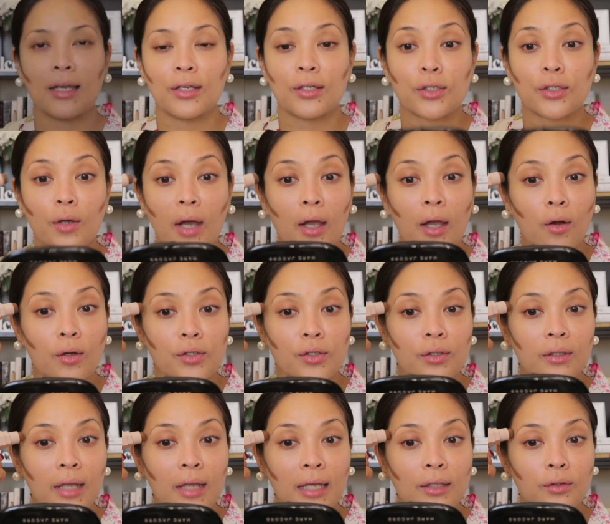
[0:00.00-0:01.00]
So I
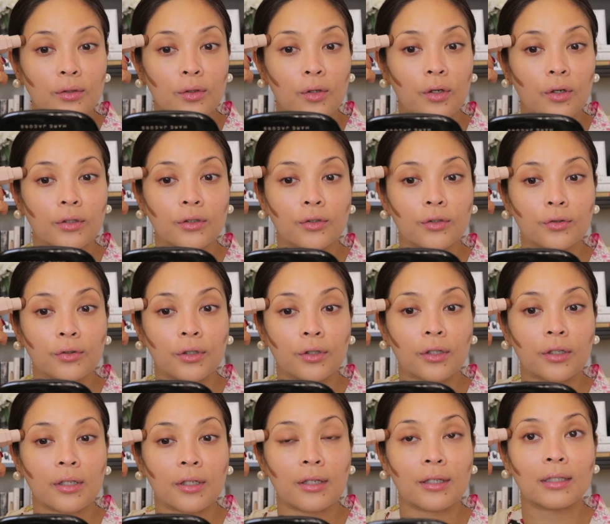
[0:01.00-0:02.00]
also like to contour
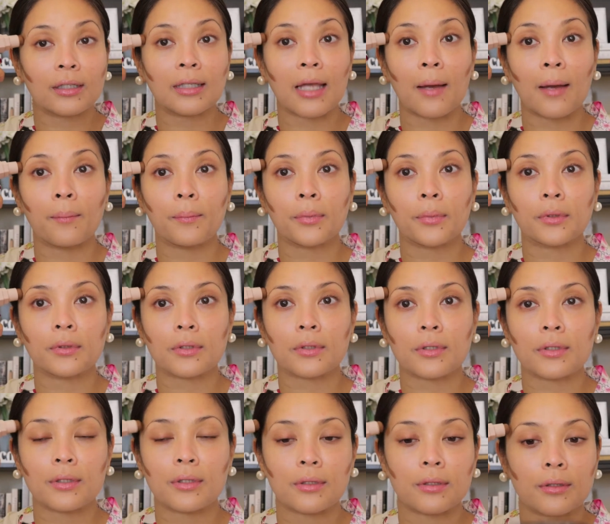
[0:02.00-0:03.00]
the
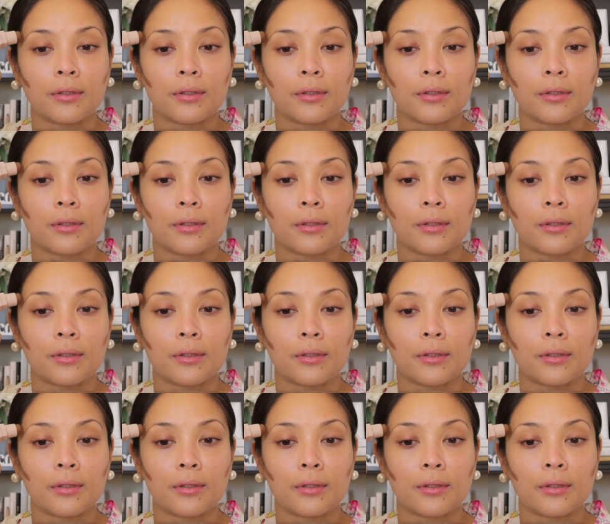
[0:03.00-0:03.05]
temples.